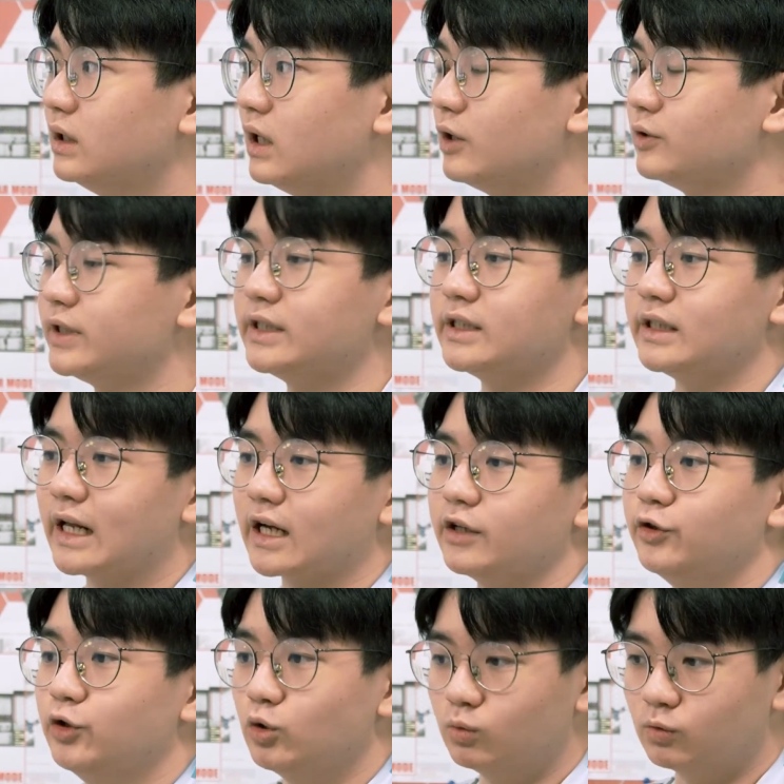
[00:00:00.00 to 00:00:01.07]
I would say it's like a
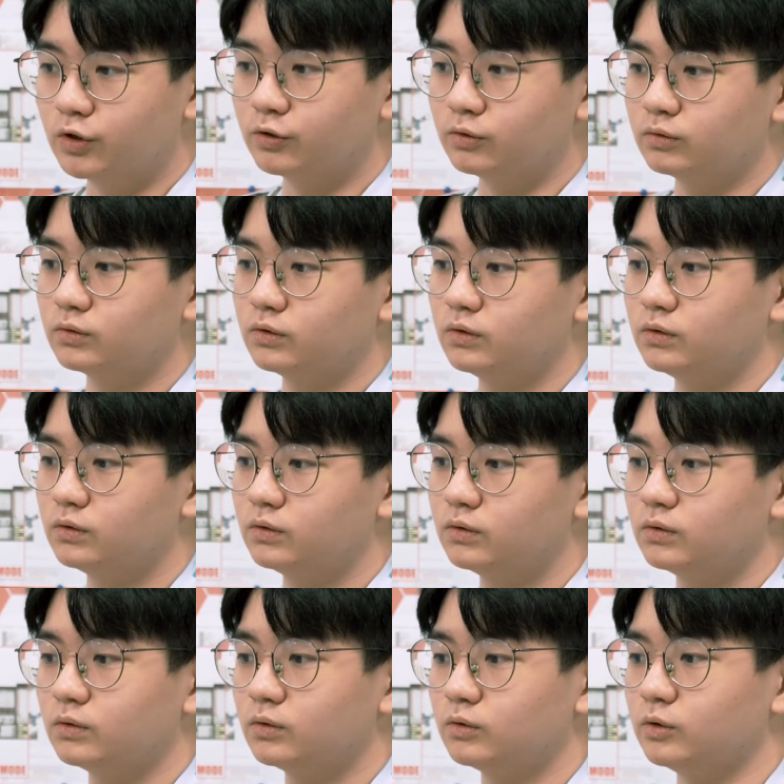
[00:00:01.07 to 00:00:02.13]
new world
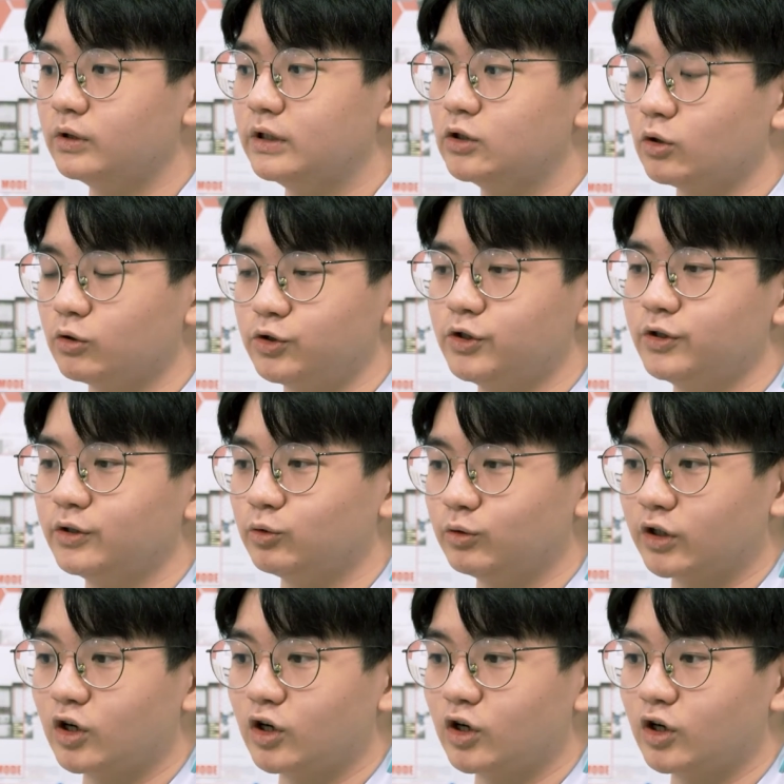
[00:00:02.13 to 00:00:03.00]
to the social, to the